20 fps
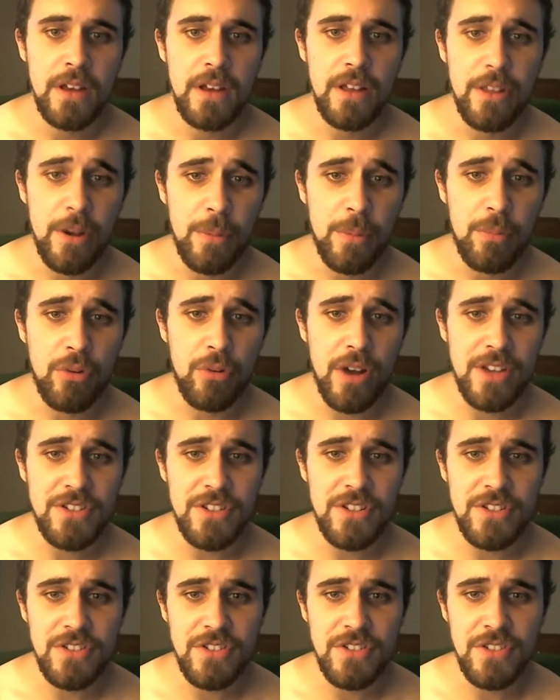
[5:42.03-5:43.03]
Their
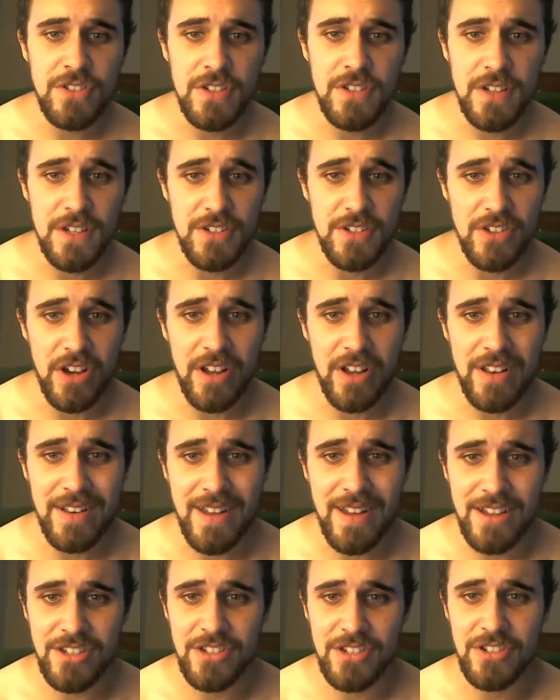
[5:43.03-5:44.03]
presence is
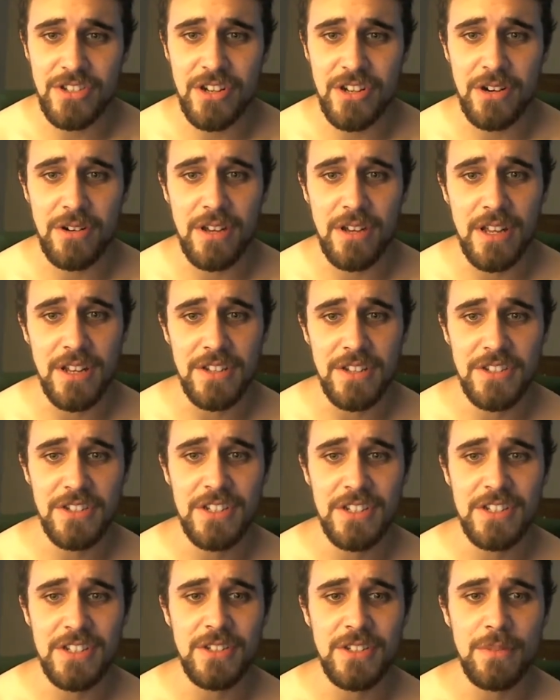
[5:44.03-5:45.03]
unnecessary in a
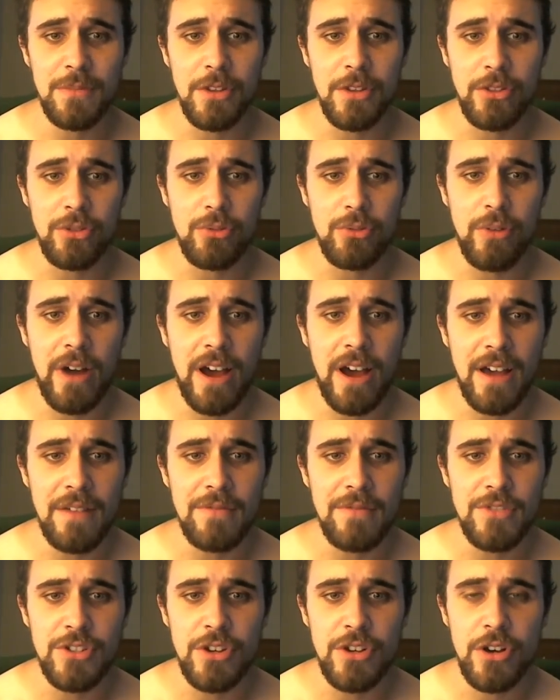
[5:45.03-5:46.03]
system that
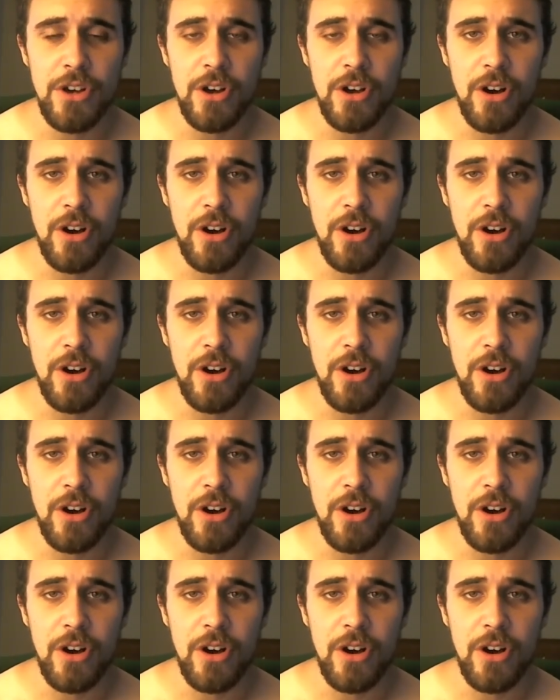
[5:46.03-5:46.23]
thrives